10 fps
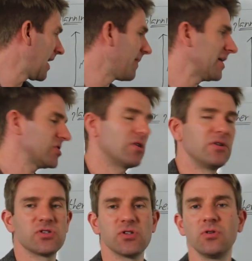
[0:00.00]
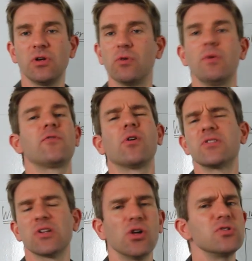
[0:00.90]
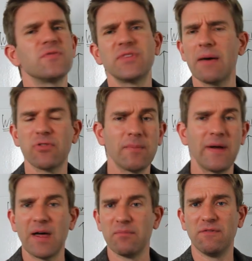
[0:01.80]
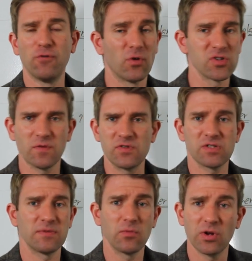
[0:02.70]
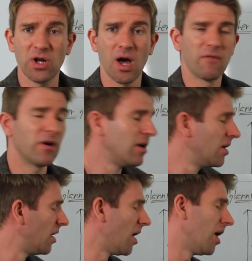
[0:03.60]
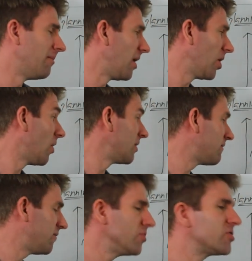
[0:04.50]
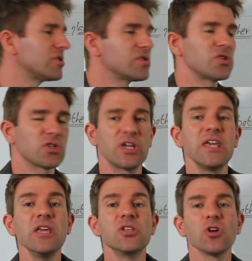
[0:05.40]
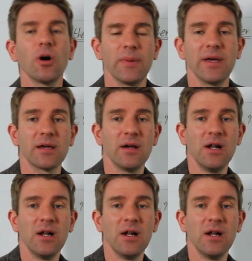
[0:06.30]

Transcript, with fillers: And that's going to, you know, we've gone into loads of depth about that before, and it's obviously something we're going to cover um, a lot in the future because it's such a key topic.